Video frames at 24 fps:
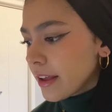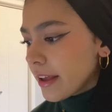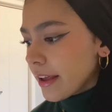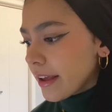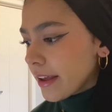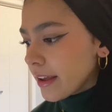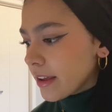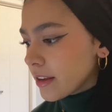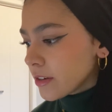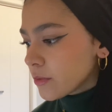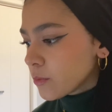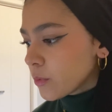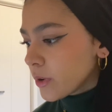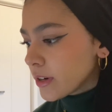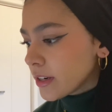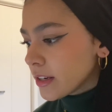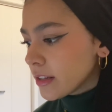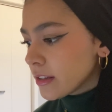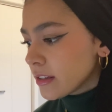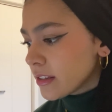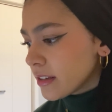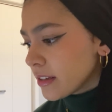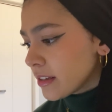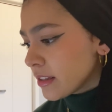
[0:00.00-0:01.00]
And what
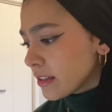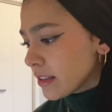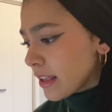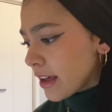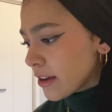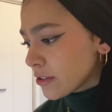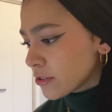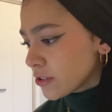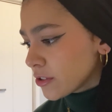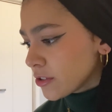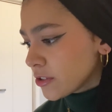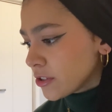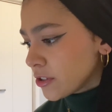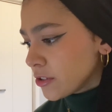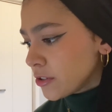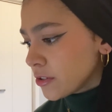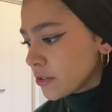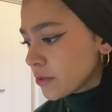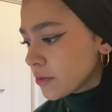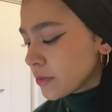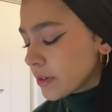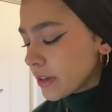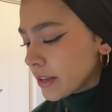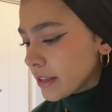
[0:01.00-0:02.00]
it allows you to
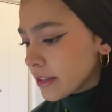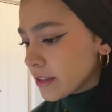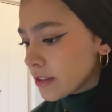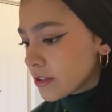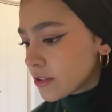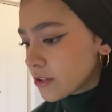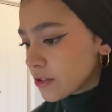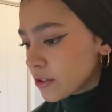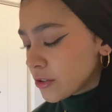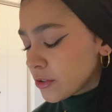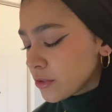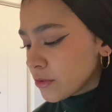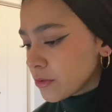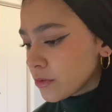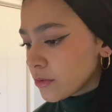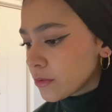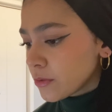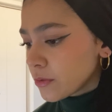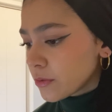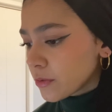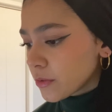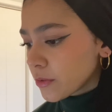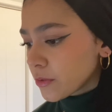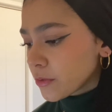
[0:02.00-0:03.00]
do is
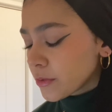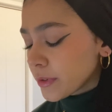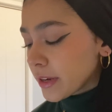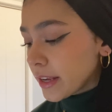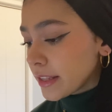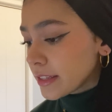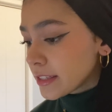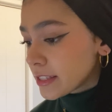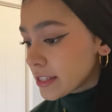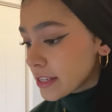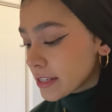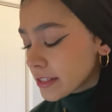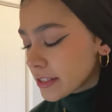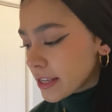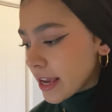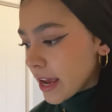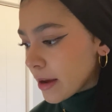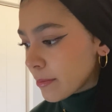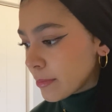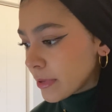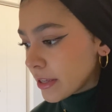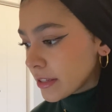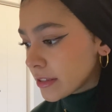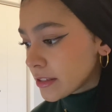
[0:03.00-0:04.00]
to create 6
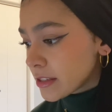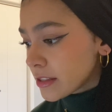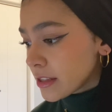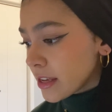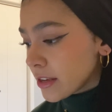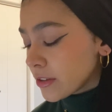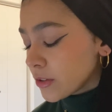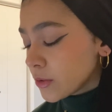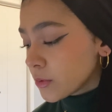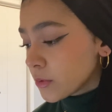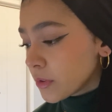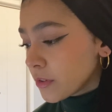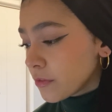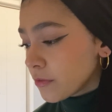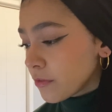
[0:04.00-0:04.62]
habits that you will